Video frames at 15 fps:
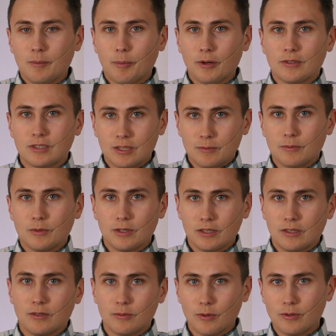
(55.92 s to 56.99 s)
partnership
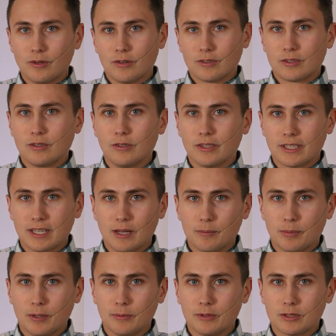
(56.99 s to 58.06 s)
where wrote an article that got
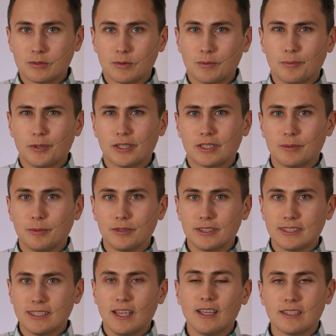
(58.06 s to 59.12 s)
published with Predictable
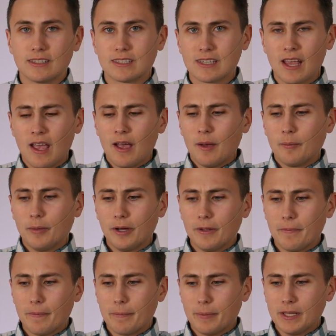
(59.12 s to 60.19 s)
Designs.
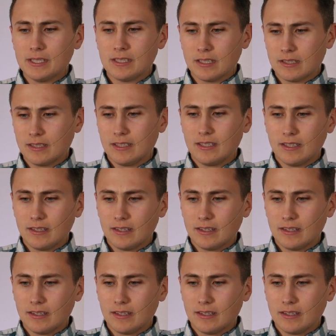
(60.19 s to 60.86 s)
But basically,